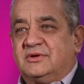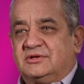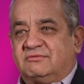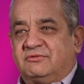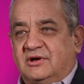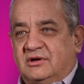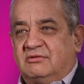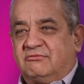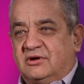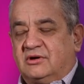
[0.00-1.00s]
is
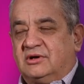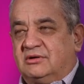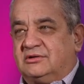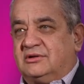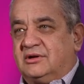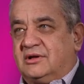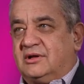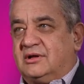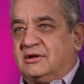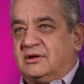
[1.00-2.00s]
very, very
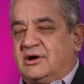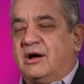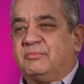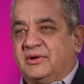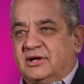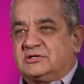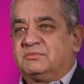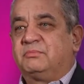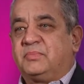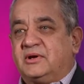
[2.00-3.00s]
uh,
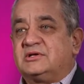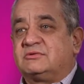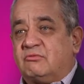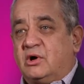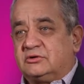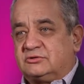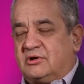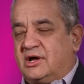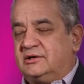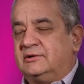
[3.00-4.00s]
complex, but is well
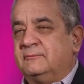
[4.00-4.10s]
trodden.